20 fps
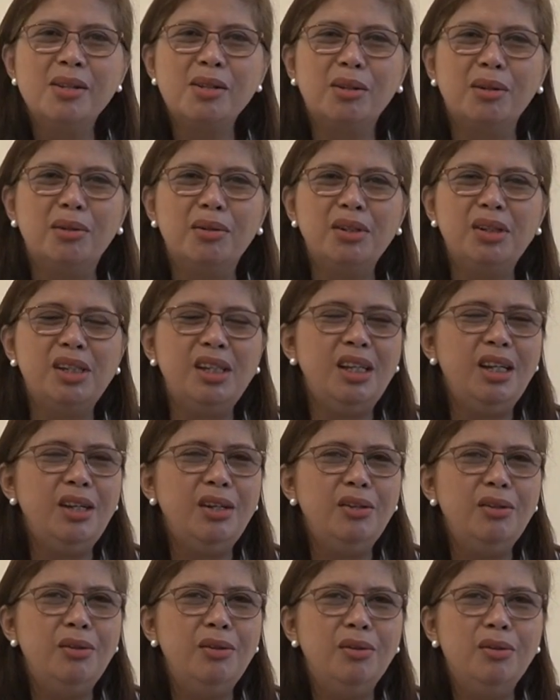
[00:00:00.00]
So she
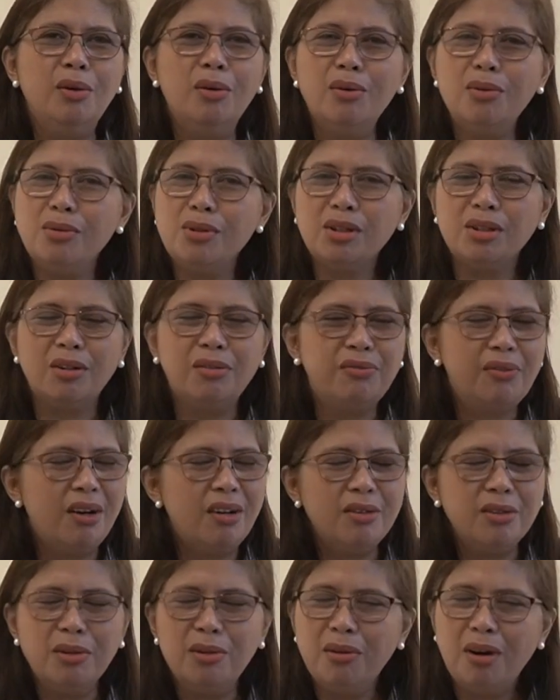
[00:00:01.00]
knows of
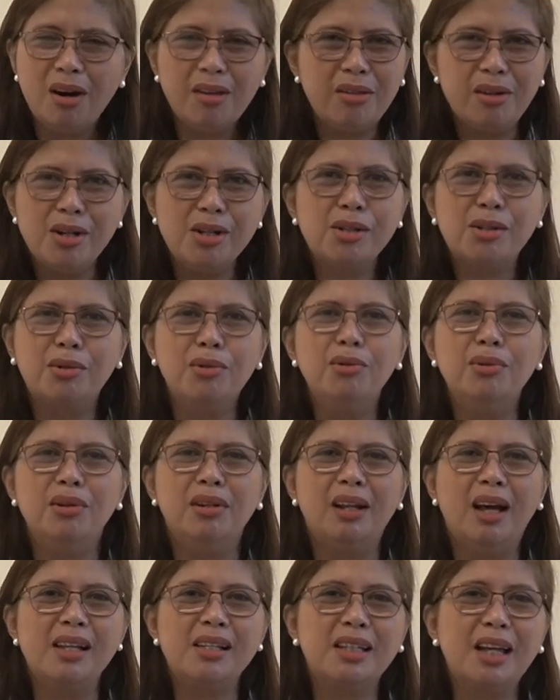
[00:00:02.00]
no other
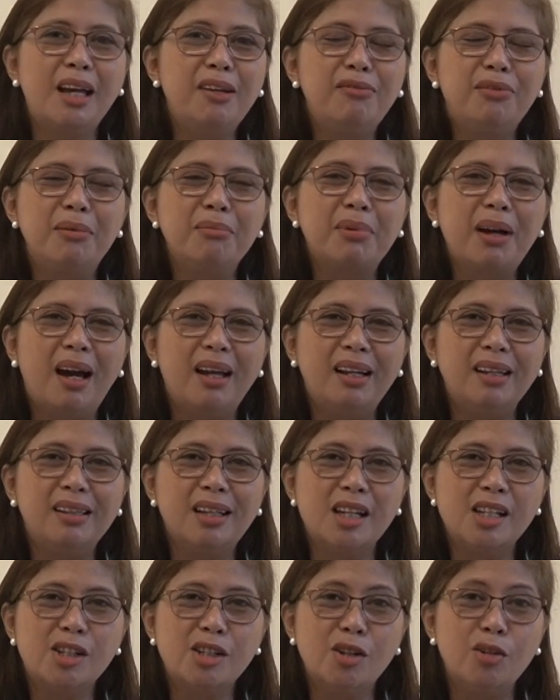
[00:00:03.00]
school aside from
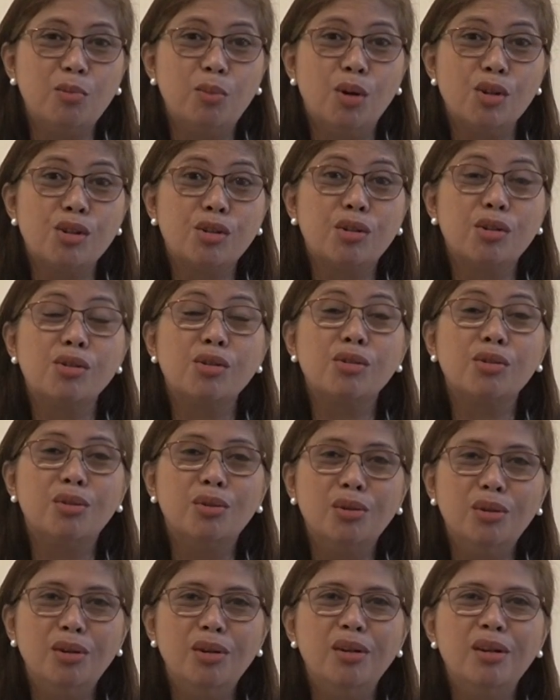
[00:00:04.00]
Caritas Don Bosco
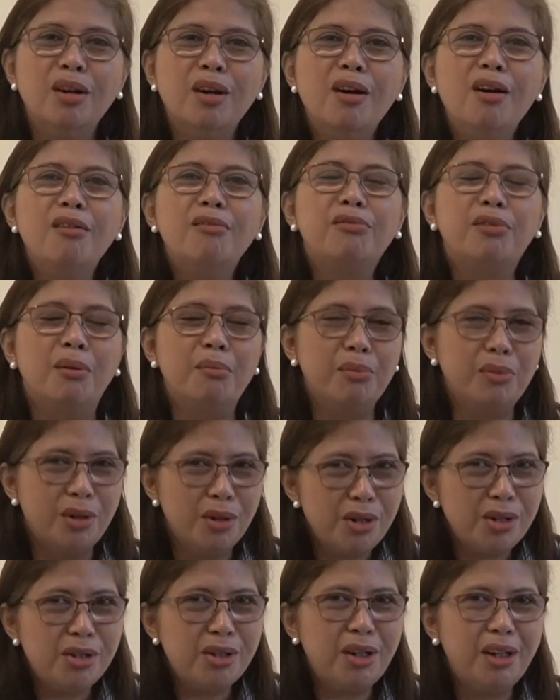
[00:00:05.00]
School from
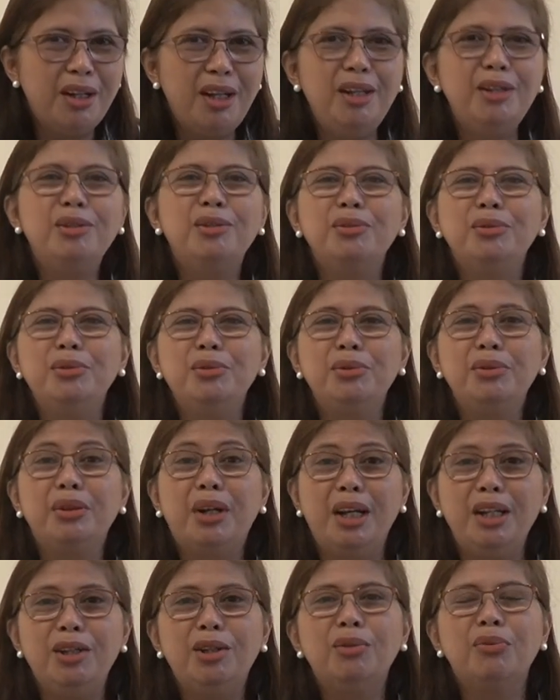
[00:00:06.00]
nursery to
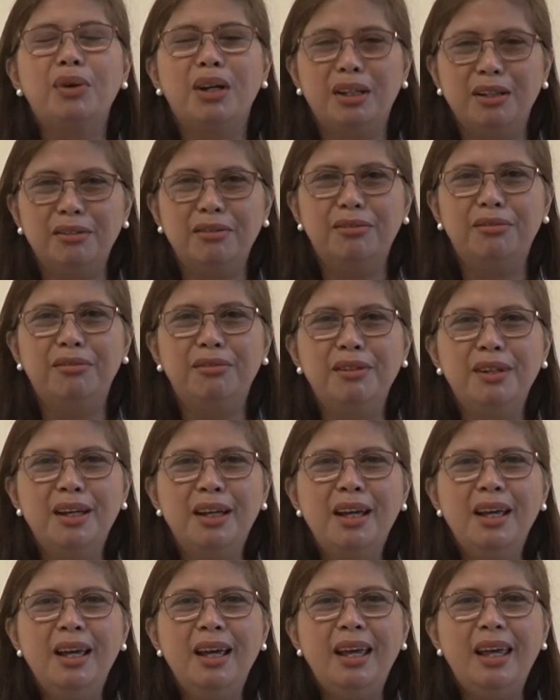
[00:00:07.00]
grade 12.
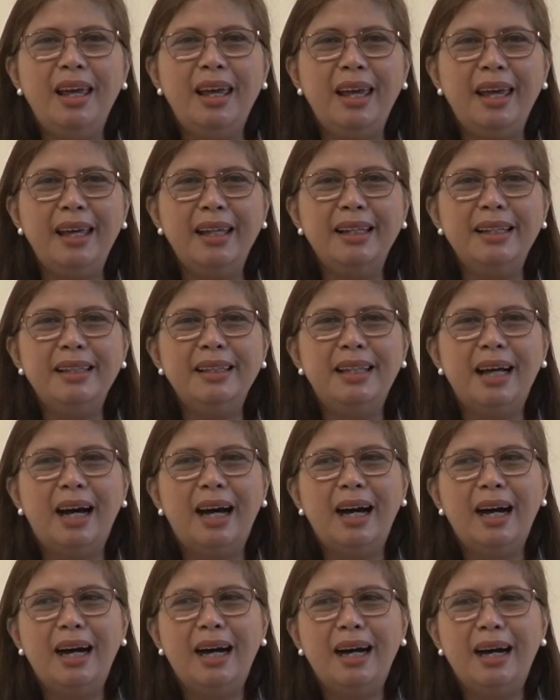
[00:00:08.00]
And
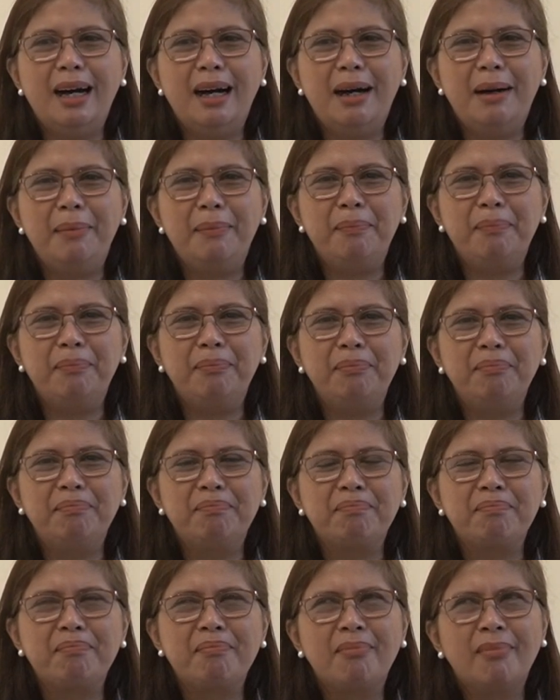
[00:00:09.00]

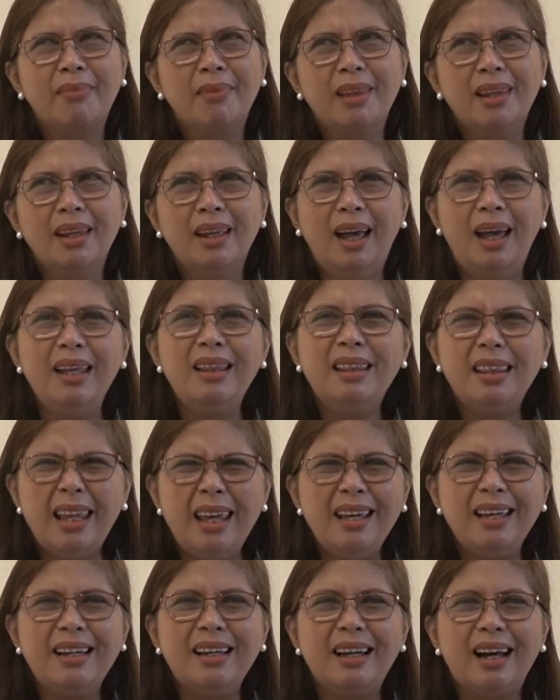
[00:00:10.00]
I
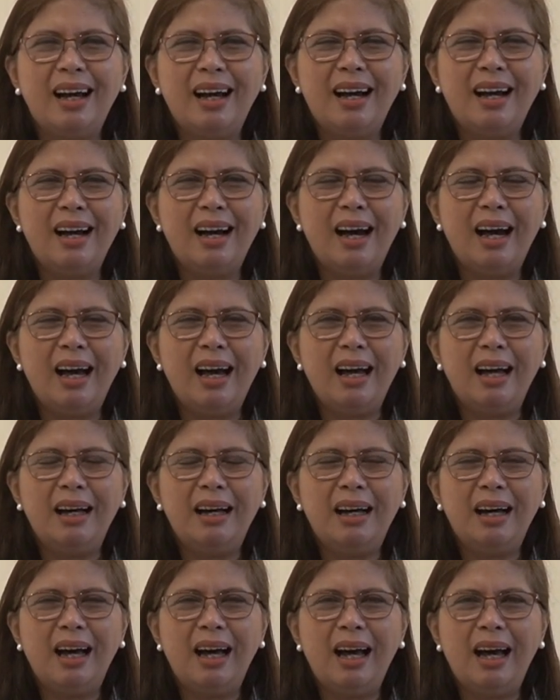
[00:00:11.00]
think
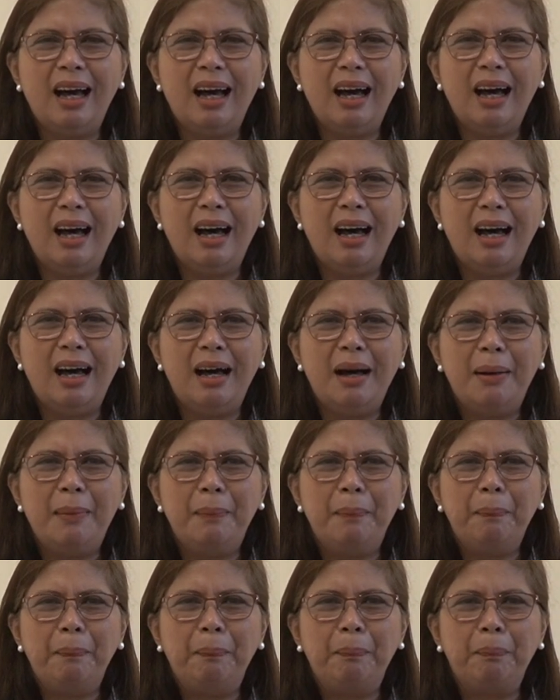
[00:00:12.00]

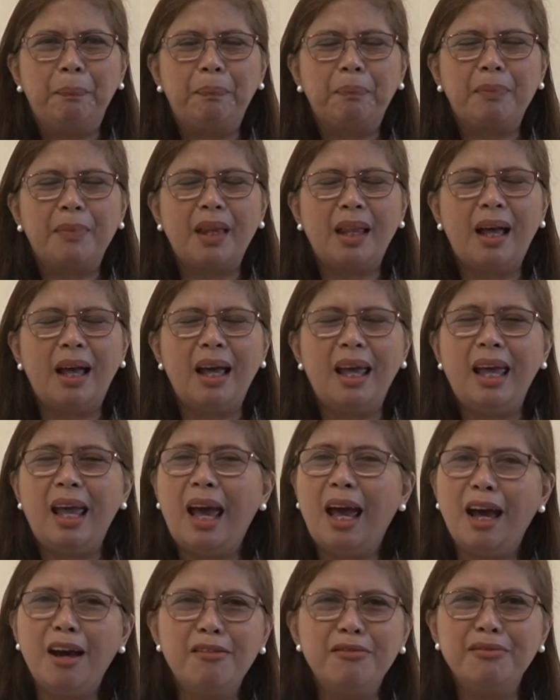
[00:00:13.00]
I
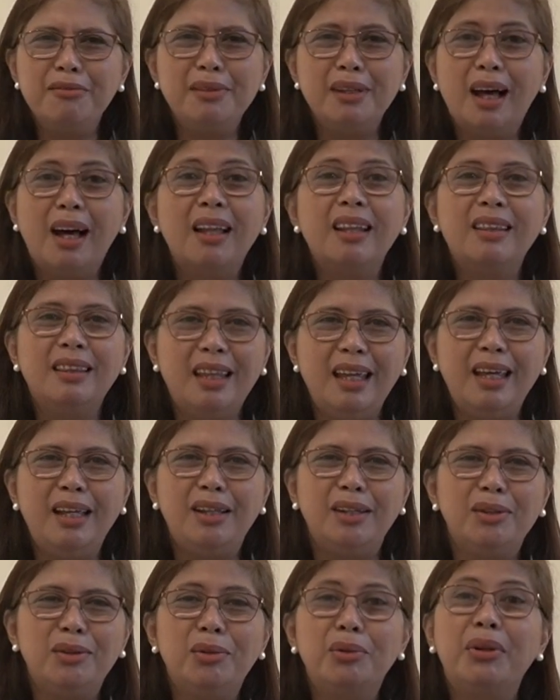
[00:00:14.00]
have
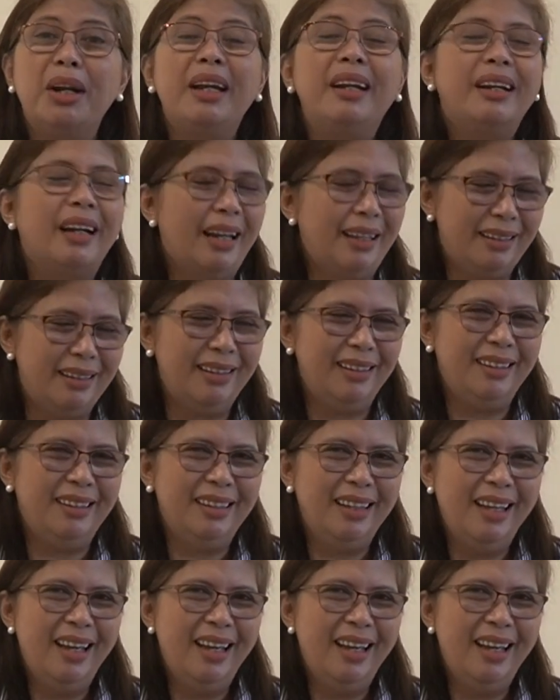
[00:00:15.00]
nothing to regret